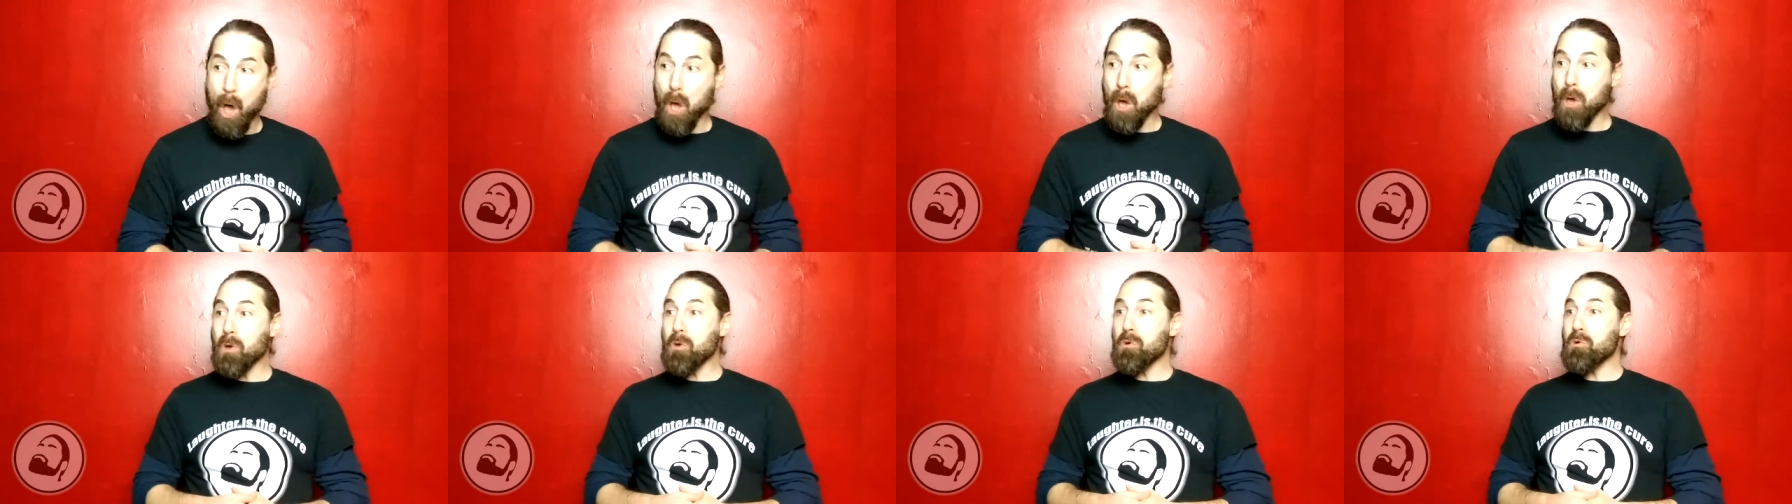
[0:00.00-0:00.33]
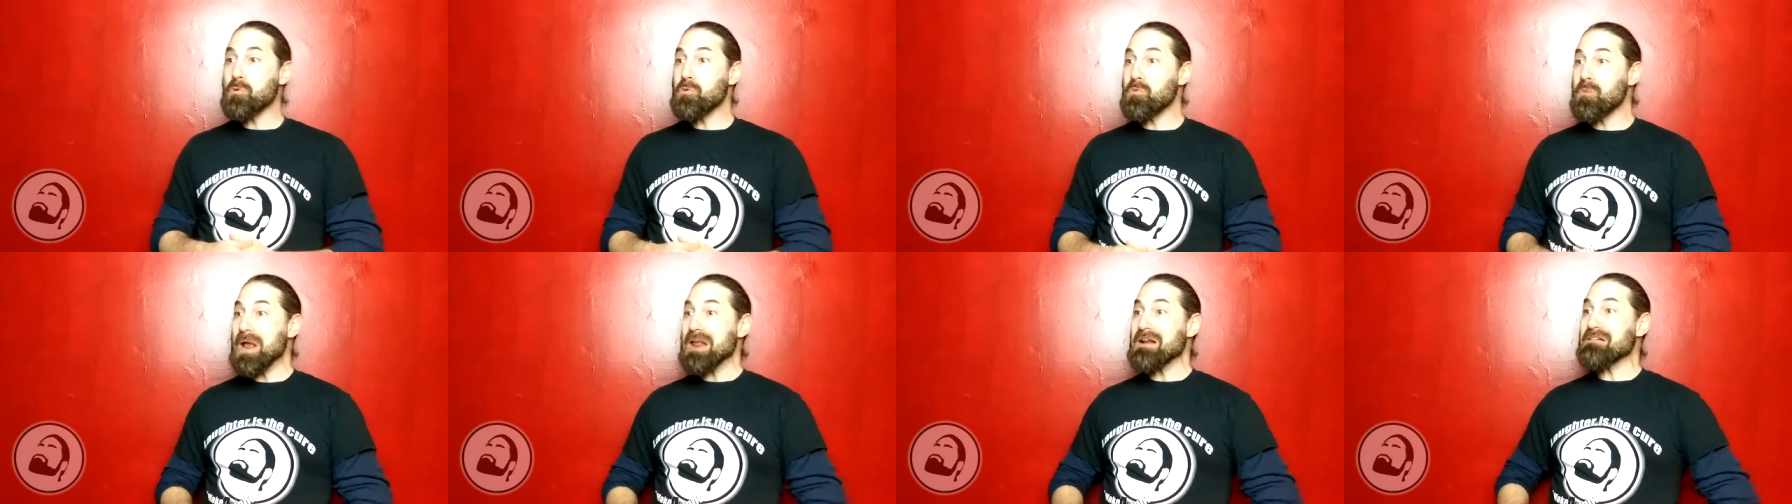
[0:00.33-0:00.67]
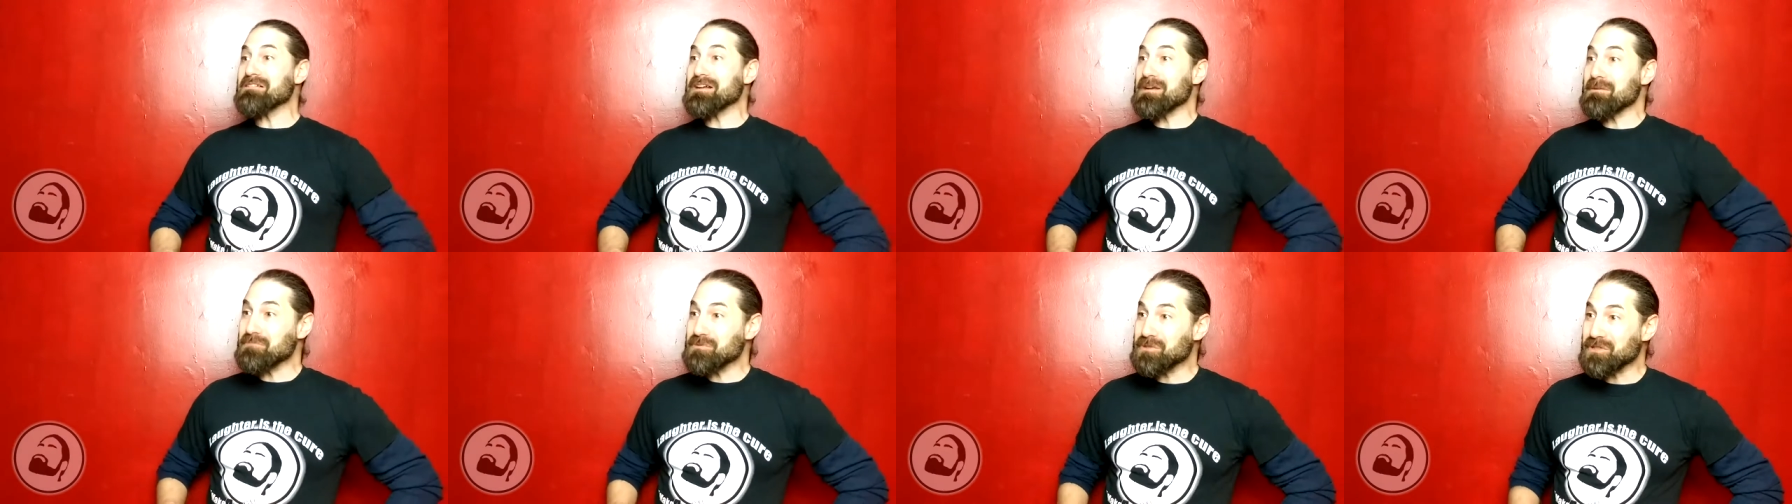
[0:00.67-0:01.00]
Oh,
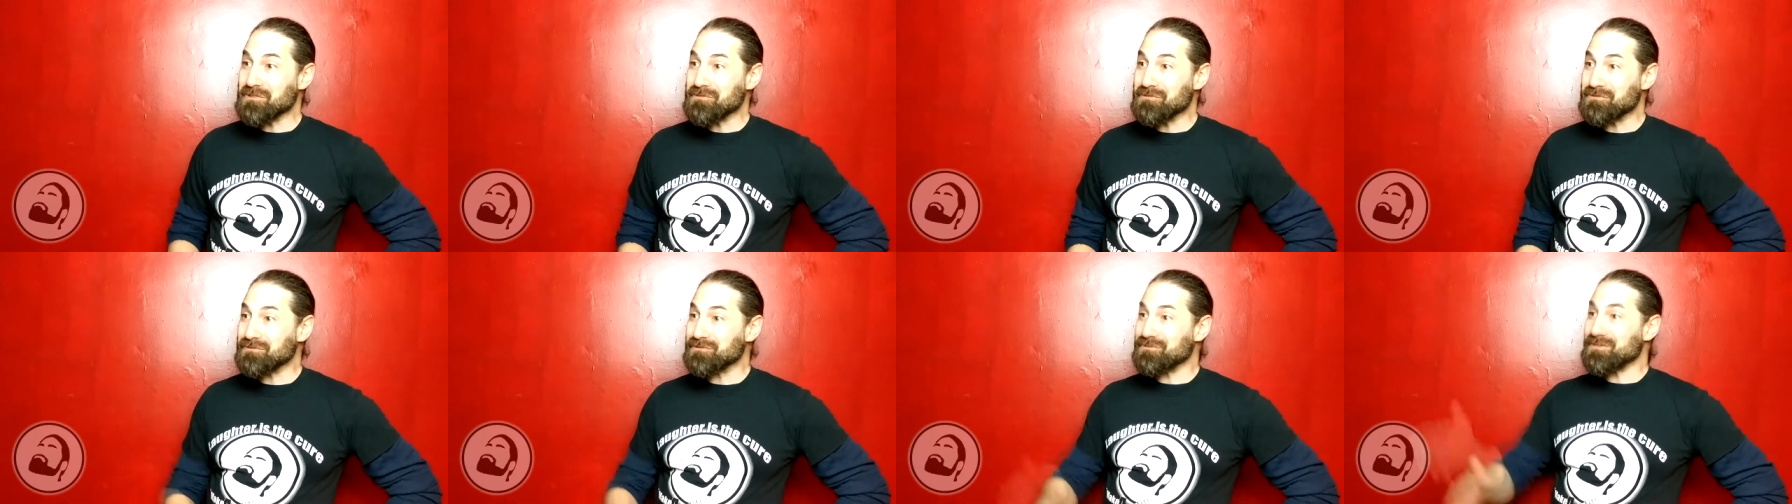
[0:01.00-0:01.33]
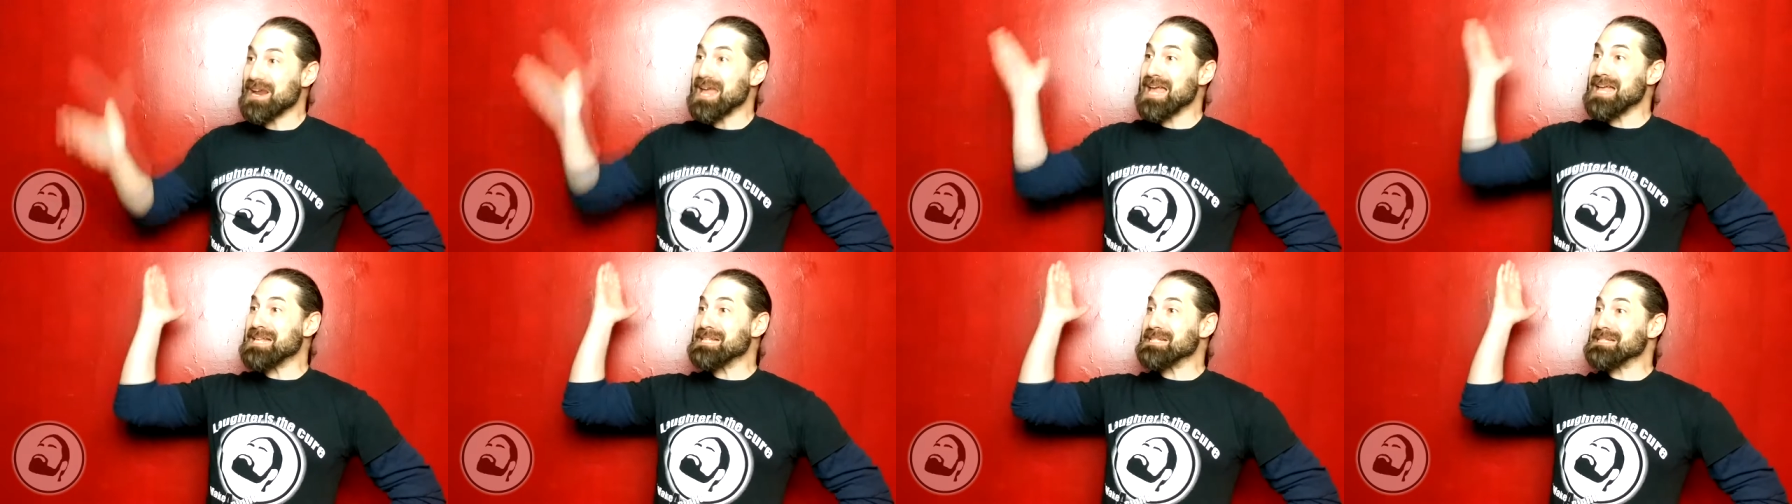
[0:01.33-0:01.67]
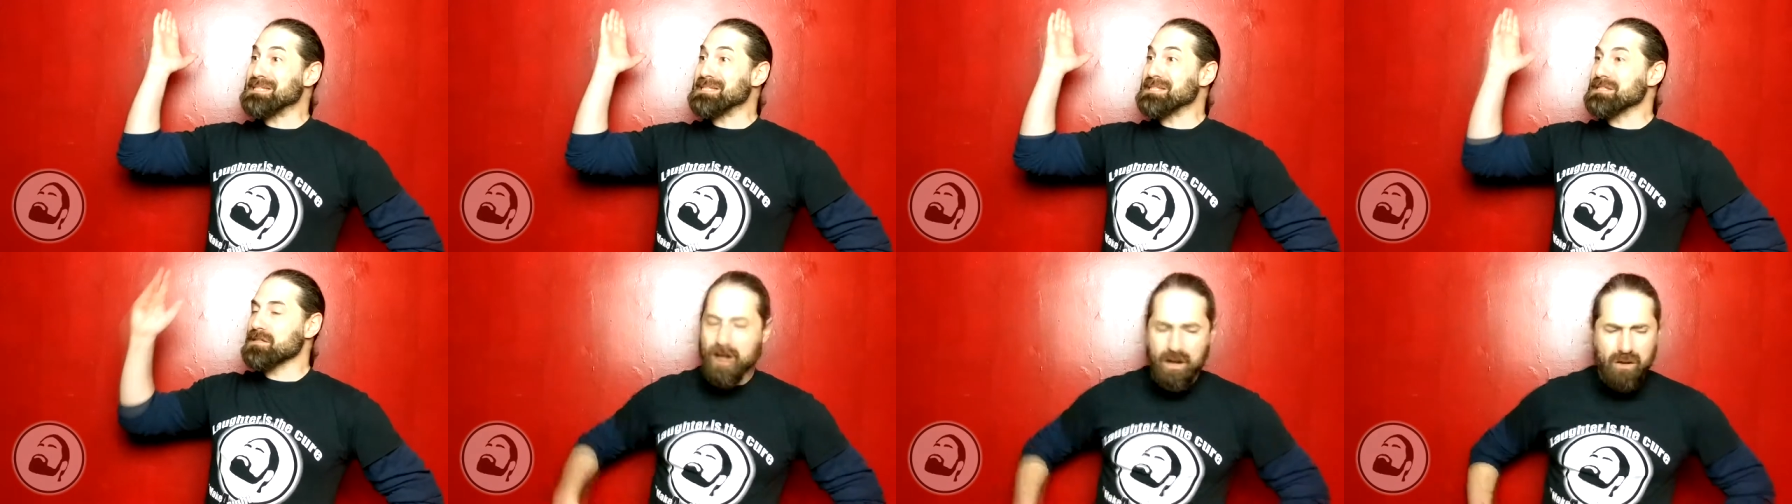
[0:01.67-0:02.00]
welcome to Friends!